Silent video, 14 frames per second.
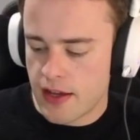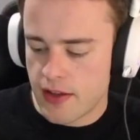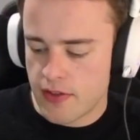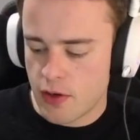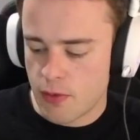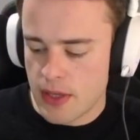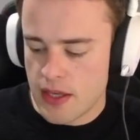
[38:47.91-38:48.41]

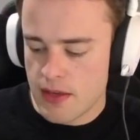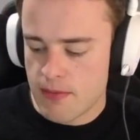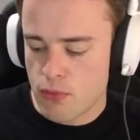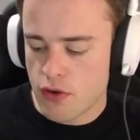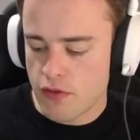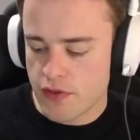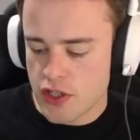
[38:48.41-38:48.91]
There'll be
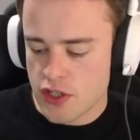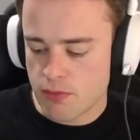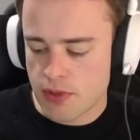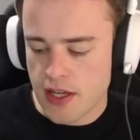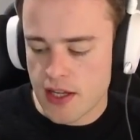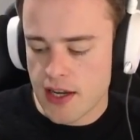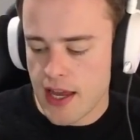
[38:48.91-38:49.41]
more Flesh and
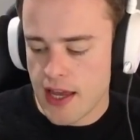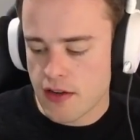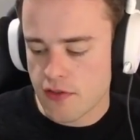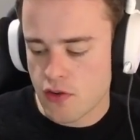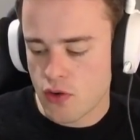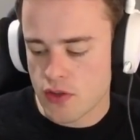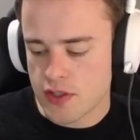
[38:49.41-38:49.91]
Blood and
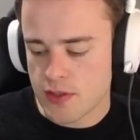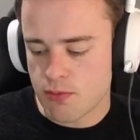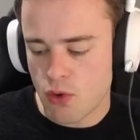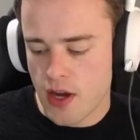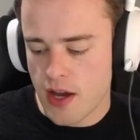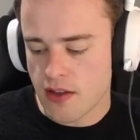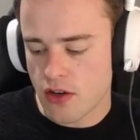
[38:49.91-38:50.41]
of course
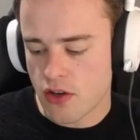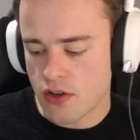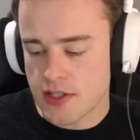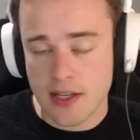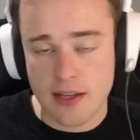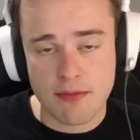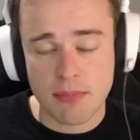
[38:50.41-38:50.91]
more other
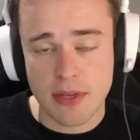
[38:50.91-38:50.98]
content,